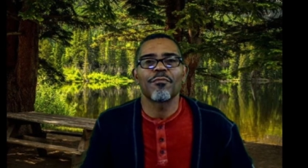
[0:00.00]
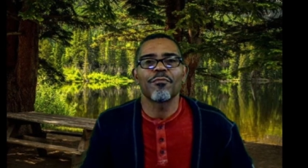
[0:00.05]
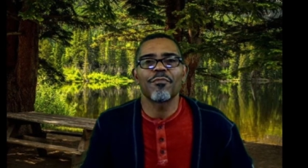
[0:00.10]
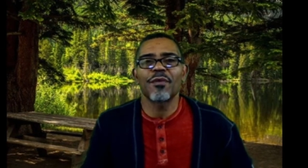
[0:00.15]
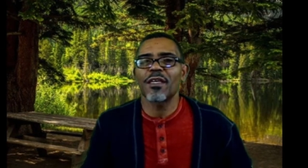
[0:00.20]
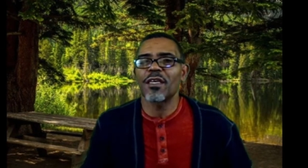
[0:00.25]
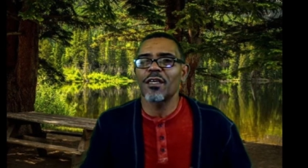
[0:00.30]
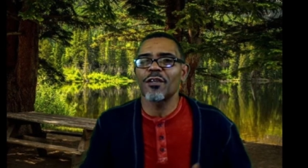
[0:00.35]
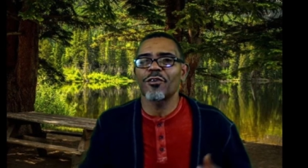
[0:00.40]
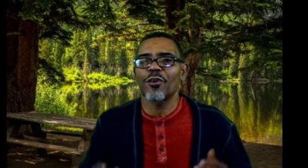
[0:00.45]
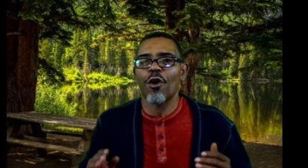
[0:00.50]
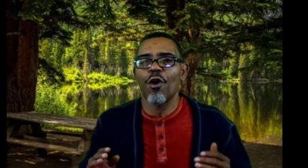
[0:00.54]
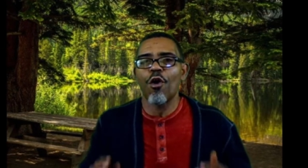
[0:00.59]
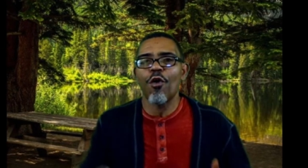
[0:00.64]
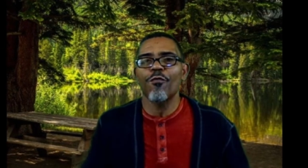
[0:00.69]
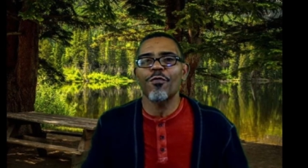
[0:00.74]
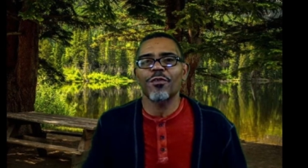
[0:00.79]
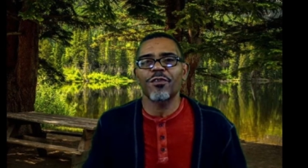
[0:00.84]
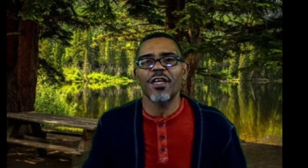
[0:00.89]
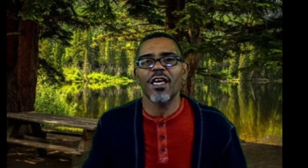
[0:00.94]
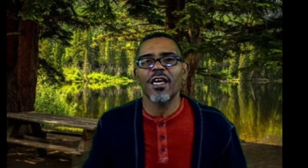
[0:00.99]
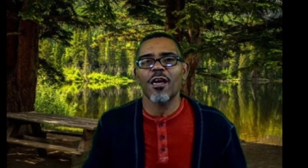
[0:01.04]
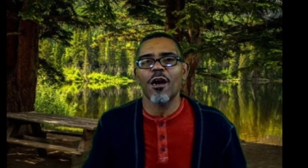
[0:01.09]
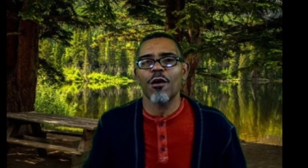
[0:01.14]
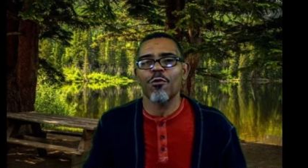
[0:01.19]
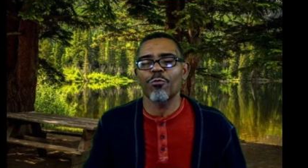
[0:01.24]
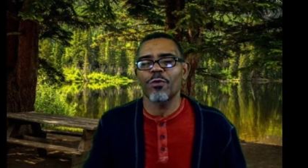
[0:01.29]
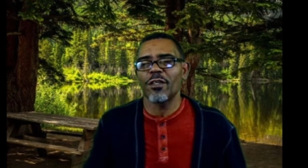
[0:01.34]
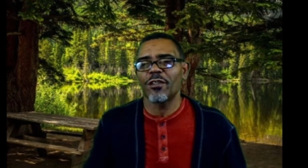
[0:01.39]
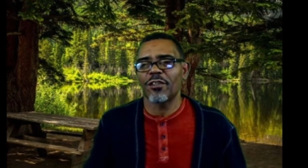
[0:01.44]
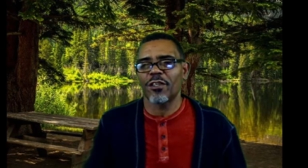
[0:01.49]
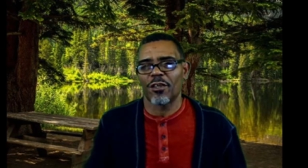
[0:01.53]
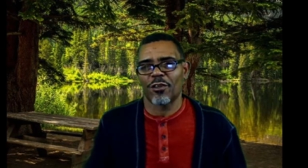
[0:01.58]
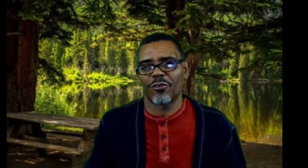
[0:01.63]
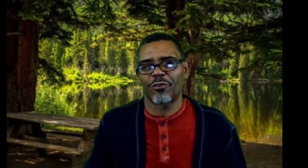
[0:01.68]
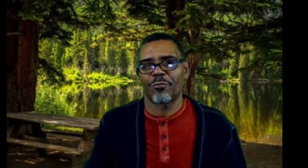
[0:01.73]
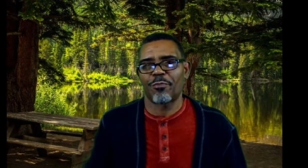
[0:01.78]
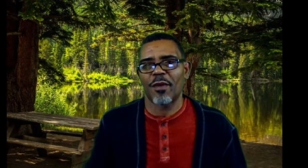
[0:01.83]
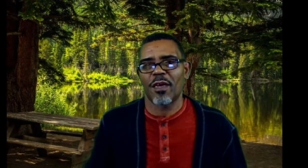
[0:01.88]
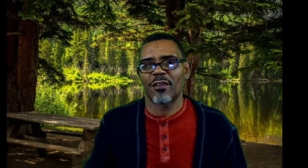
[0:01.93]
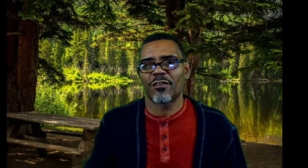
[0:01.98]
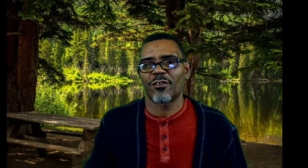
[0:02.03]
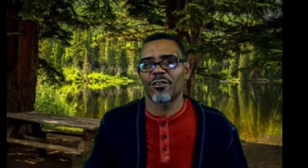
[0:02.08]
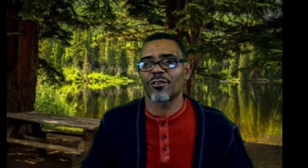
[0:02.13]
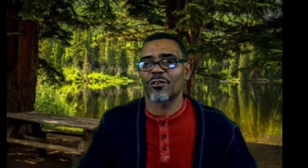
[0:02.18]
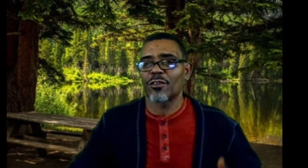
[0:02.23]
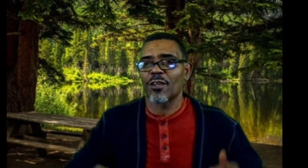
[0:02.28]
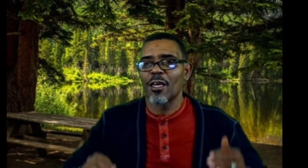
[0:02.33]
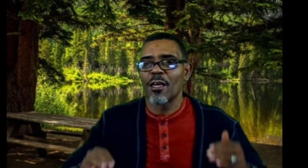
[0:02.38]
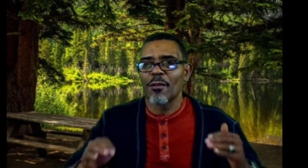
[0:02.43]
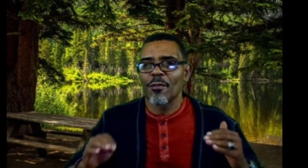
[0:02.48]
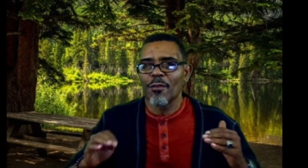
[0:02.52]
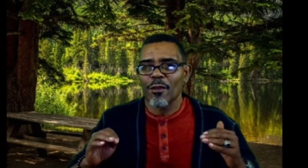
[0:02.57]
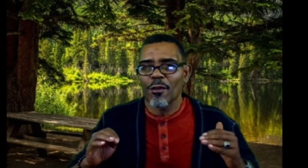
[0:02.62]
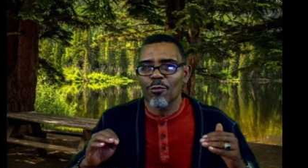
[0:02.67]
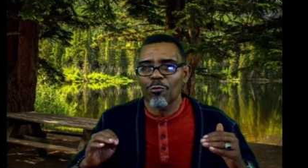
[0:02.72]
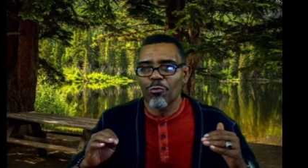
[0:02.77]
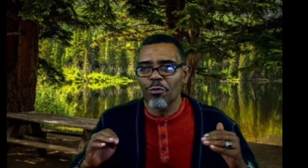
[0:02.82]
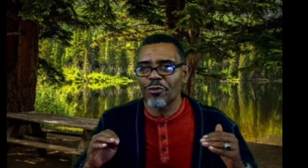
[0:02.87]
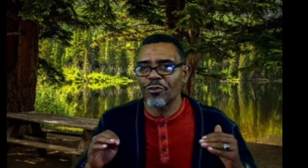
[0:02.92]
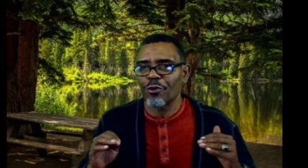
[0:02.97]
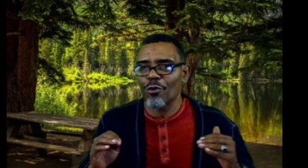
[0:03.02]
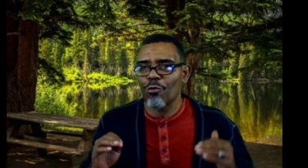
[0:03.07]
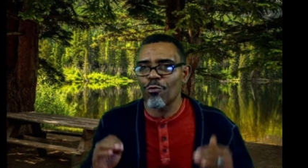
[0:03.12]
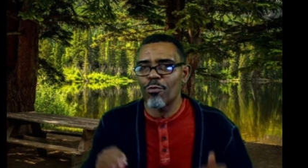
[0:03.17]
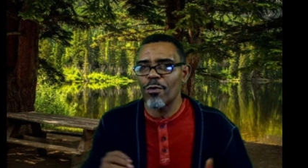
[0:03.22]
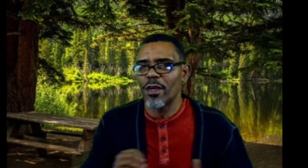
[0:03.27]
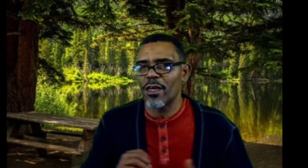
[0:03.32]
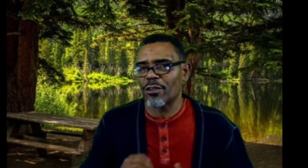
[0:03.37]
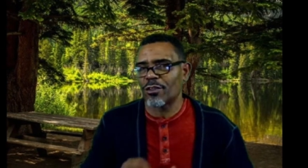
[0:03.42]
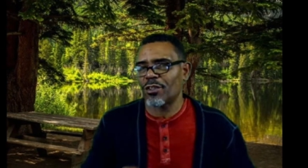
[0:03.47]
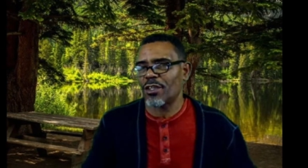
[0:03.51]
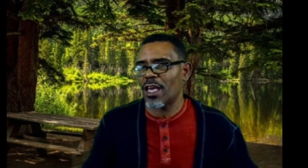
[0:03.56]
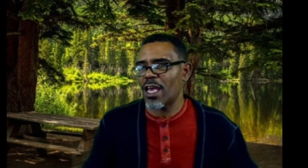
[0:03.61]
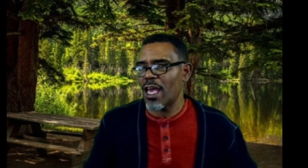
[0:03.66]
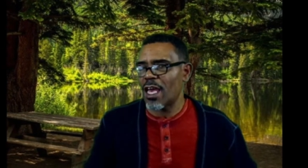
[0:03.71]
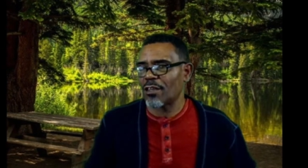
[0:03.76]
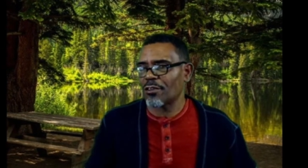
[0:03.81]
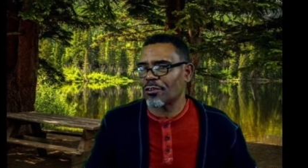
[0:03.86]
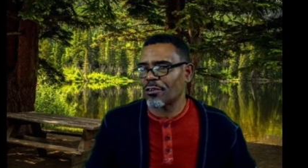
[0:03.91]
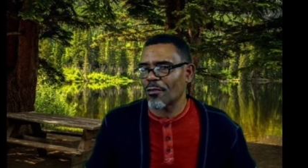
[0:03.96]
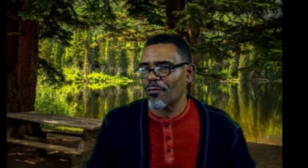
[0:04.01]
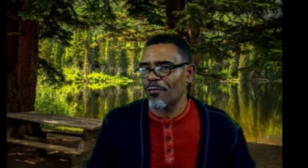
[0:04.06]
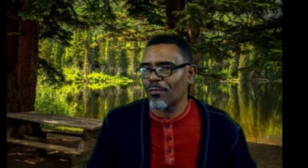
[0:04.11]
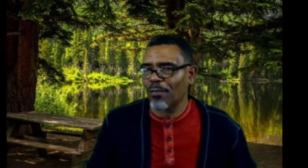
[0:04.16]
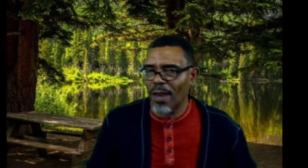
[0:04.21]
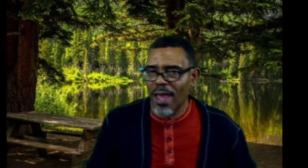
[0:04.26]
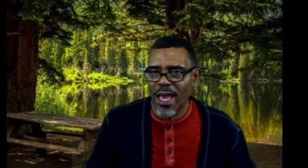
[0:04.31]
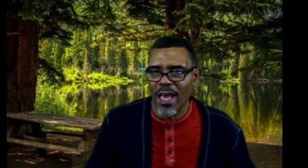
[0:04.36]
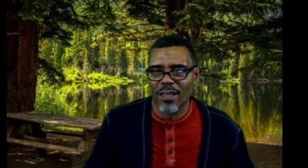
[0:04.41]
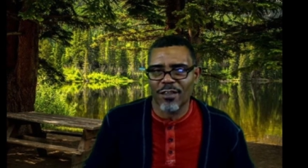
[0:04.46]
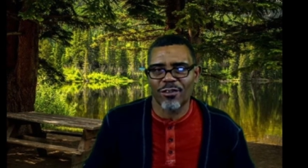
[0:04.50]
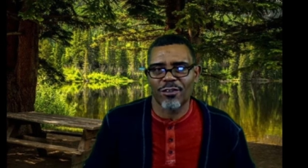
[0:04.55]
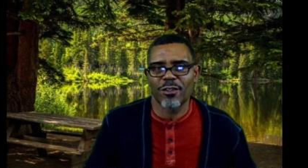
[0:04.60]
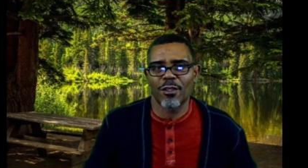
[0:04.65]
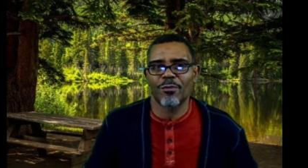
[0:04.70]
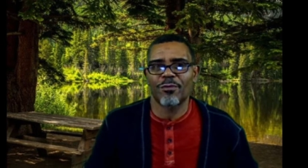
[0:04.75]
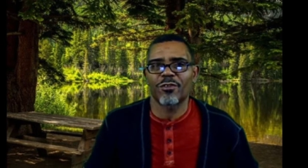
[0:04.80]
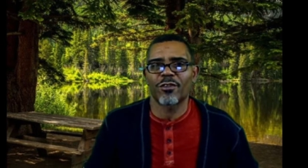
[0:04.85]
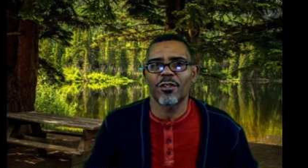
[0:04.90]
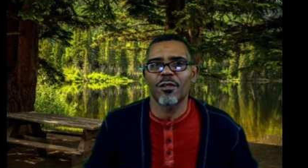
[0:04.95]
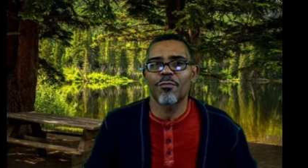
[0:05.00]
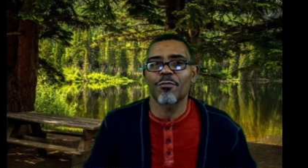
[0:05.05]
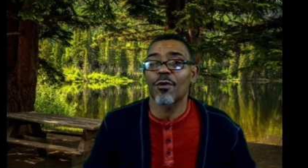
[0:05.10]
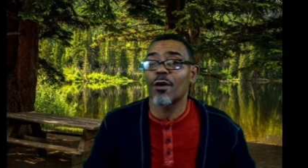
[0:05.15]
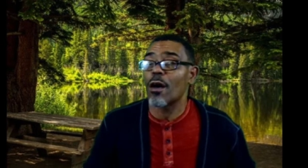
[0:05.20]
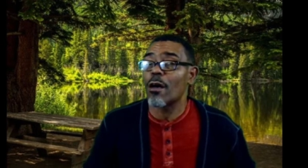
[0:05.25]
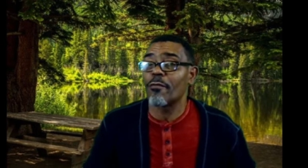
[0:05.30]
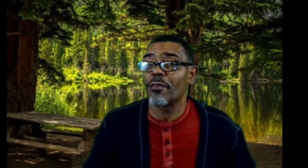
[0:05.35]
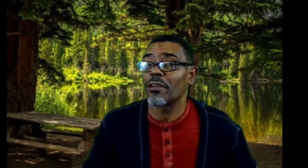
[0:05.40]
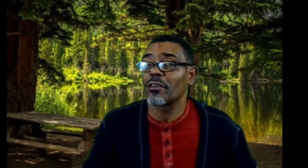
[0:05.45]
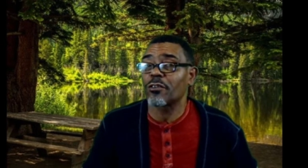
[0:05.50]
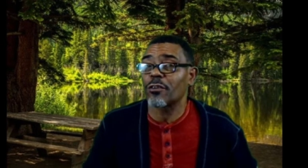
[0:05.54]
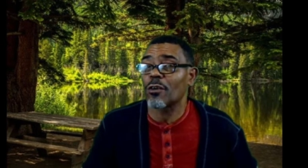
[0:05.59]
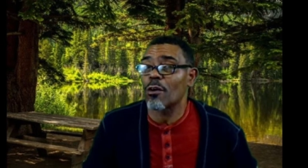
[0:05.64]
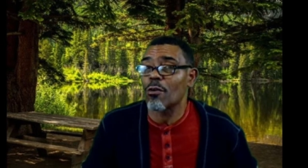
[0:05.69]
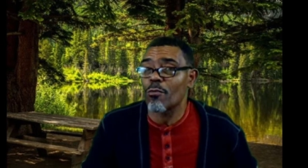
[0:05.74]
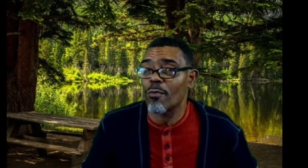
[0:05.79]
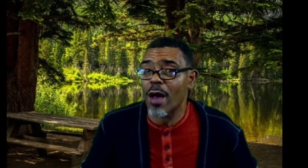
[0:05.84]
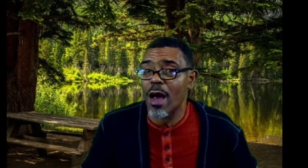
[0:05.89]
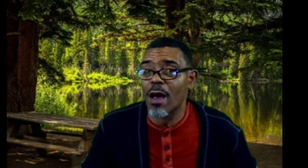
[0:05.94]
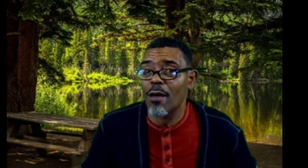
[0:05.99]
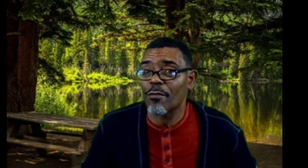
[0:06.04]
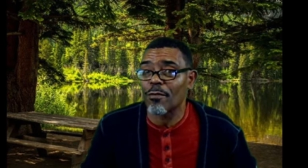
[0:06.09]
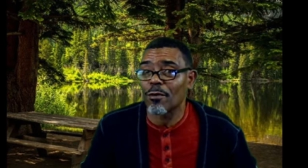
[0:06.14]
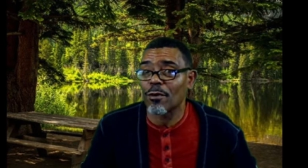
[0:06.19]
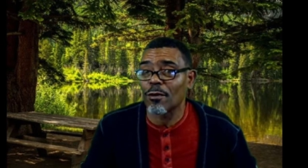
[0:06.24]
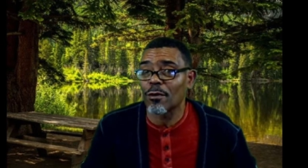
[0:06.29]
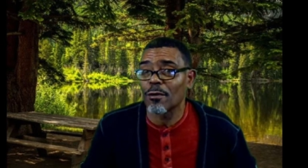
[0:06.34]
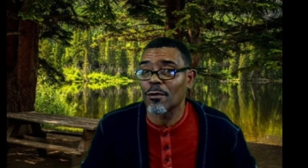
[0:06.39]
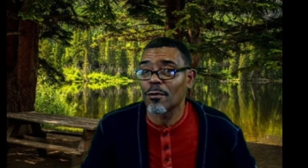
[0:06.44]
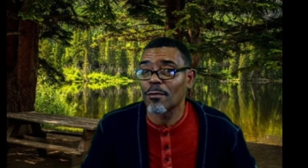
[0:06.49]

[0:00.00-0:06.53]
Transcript: begin to overtake our retail spaces with the witch as the flagship symbol of its arrival.